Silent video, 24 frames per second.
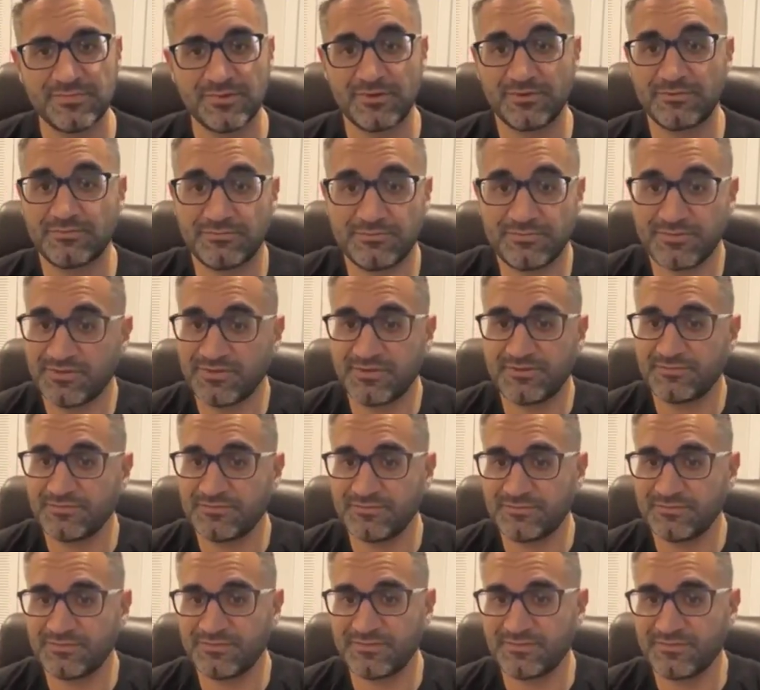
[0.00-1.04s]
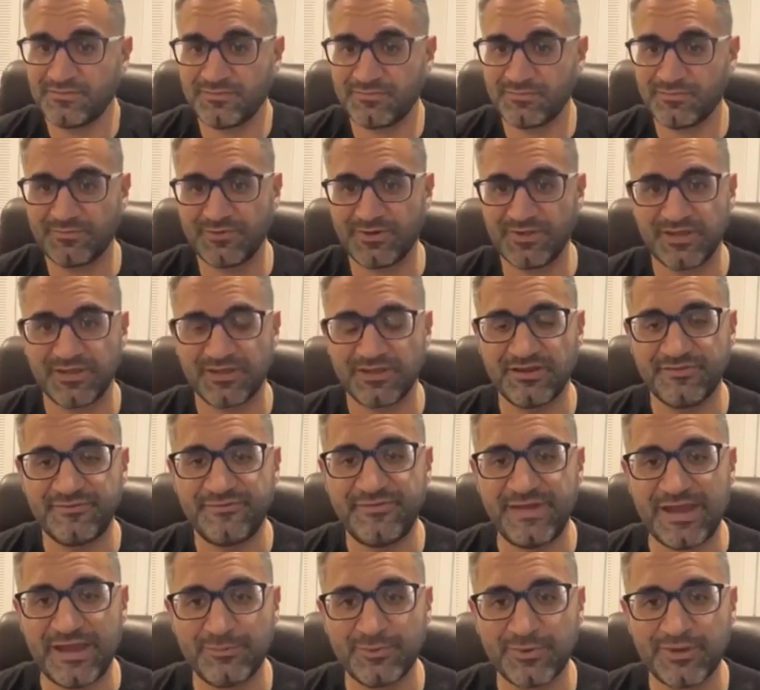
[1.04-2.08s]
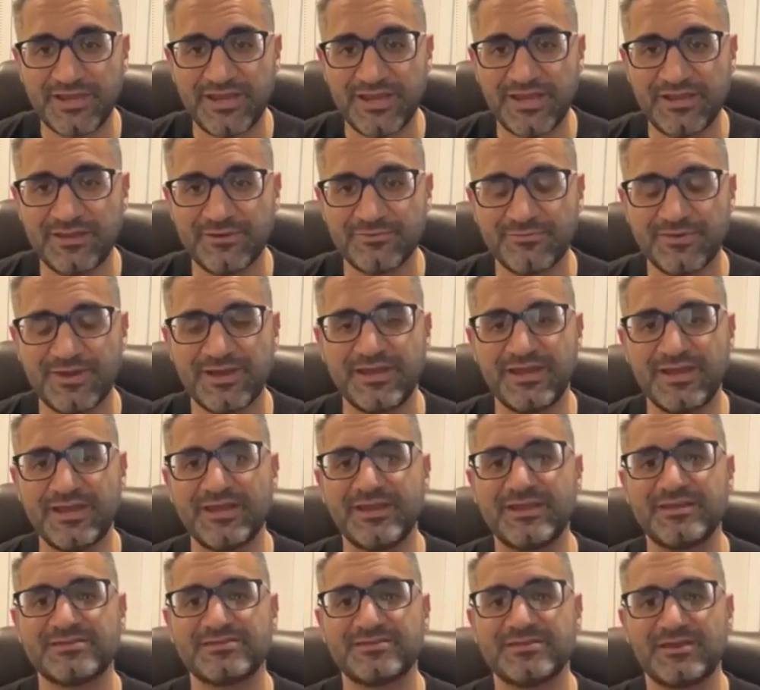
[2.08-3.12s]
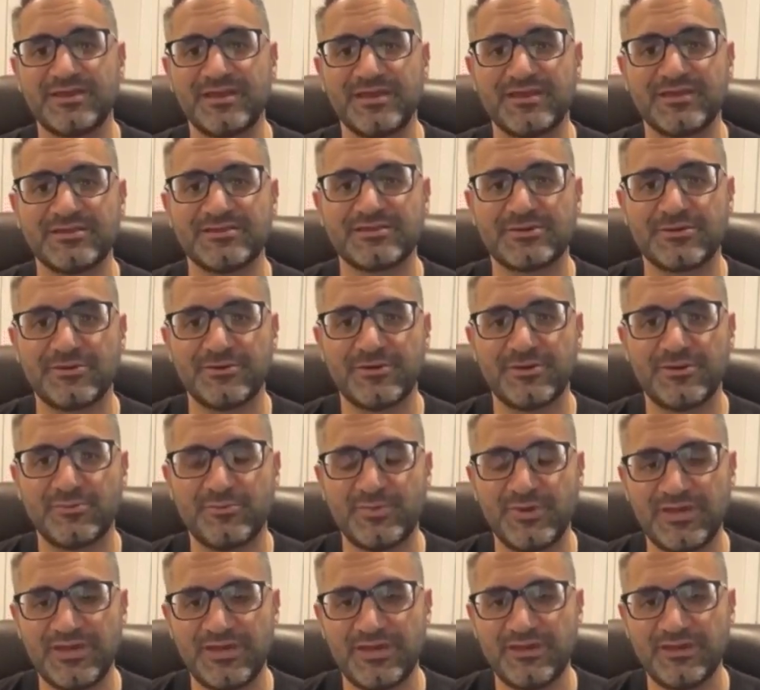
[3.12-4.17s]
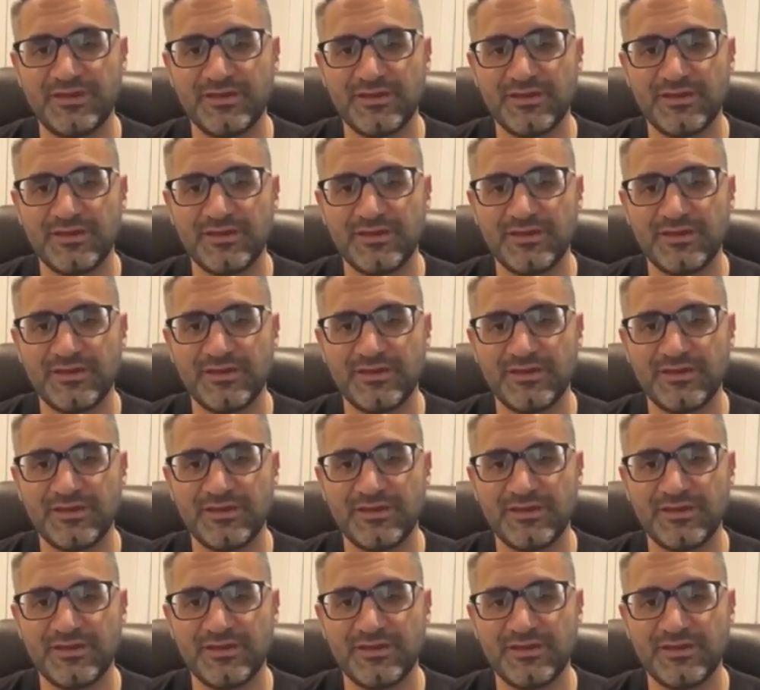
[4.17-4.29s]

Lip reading: Well, what are they going to fabricate it, right? It's going to